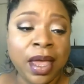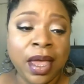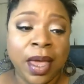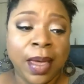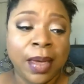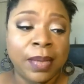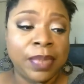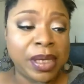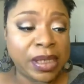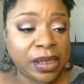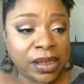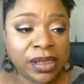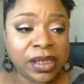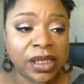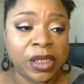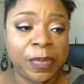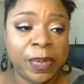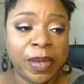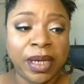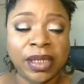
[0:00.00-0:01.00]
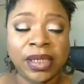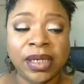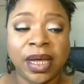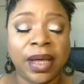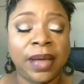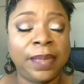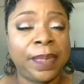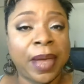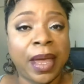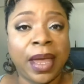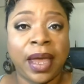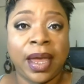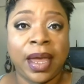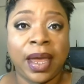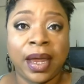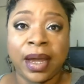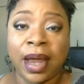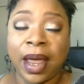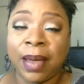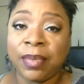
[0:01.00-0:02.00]
Business has picked up
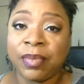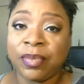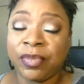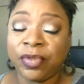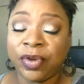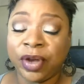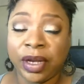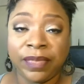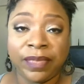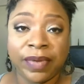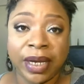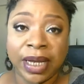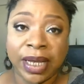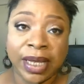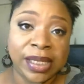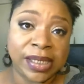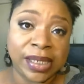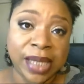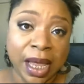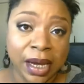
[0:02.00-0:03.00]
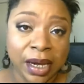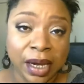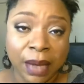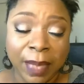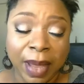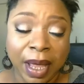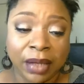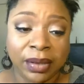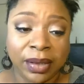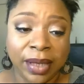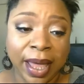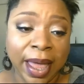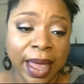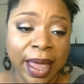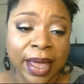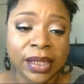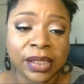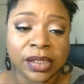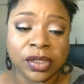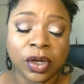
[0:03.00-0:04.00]
and I'm really, really excited about
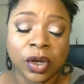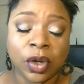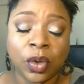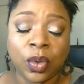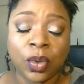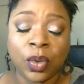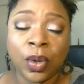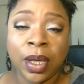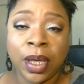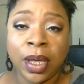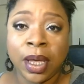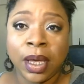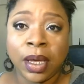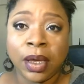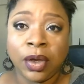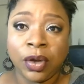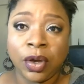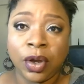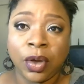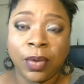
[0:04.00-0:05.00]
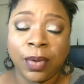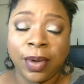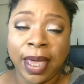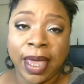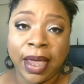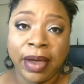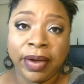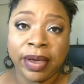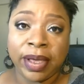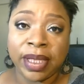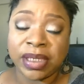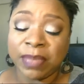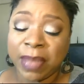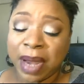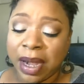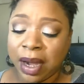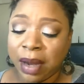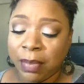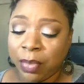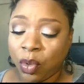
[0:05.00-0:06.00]
that. So, you know, hair is my
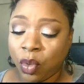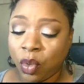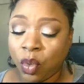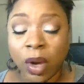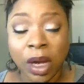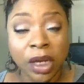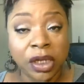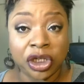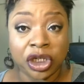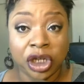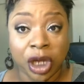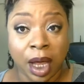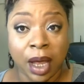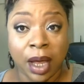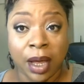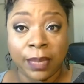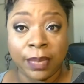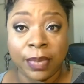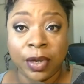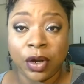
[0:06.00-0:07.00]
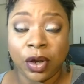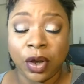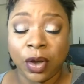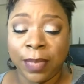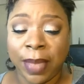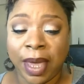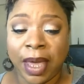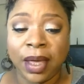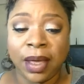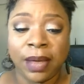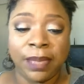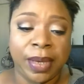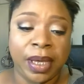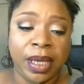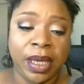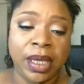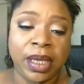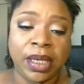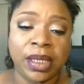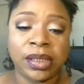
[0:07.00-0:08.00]
#1 job. You know, makeup
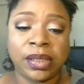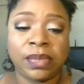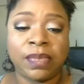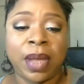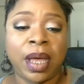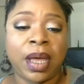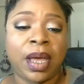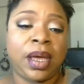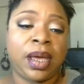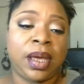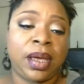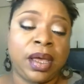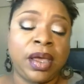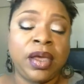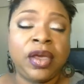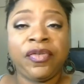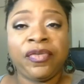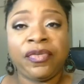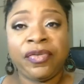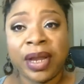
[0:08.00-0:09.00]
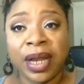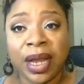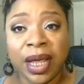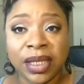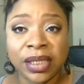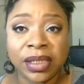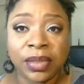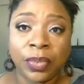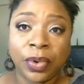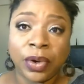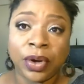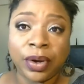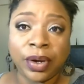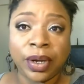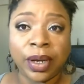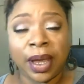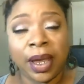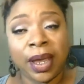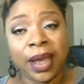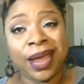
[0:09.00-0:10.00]
is my freelance
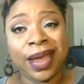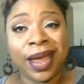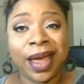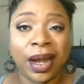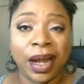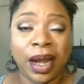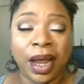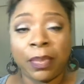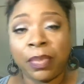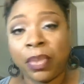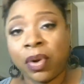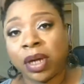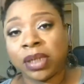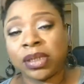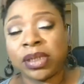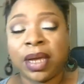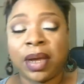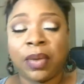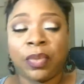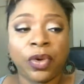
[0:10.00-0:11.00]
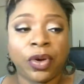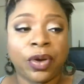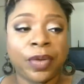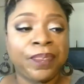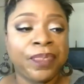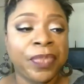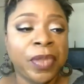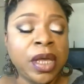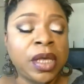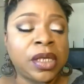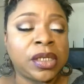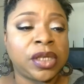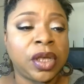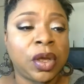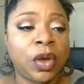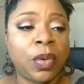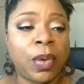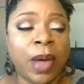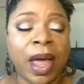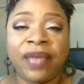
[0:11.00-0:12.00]
work and kind of like part-time work.
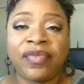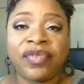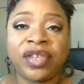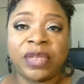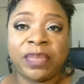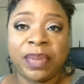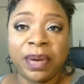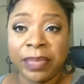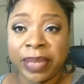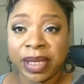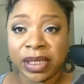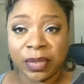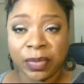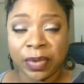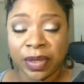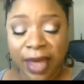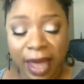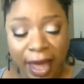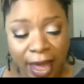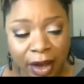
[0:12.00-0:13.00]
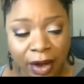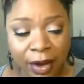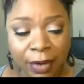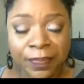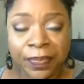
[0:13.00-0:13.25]
So I've just been busy with hair.